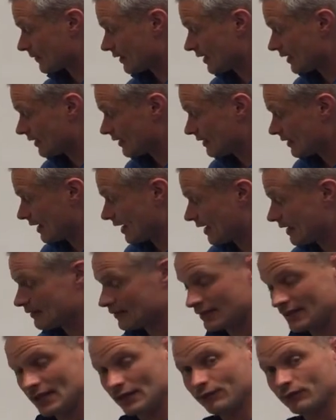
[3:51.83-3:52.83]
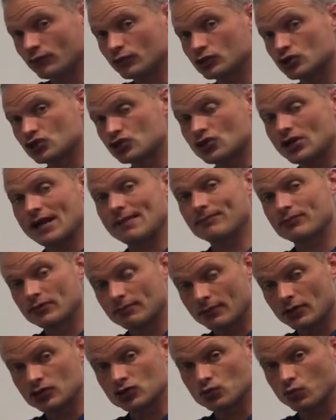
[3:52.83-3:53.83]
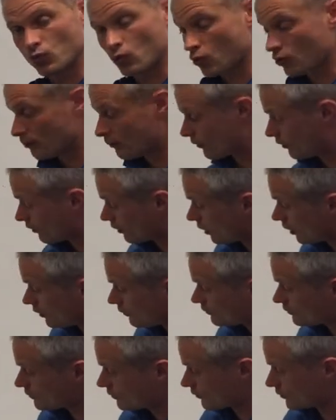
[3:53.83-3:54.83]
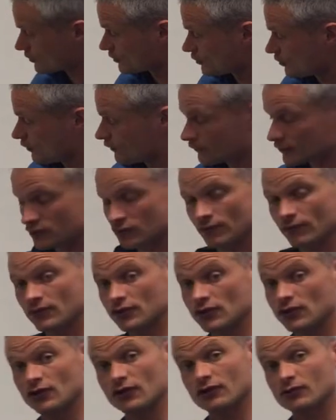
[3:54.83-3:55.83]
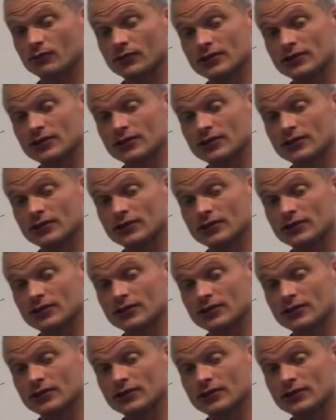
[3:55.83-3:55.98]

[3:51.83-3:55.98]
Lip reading: and therefore trap the most warmth close to the surface of the Earth,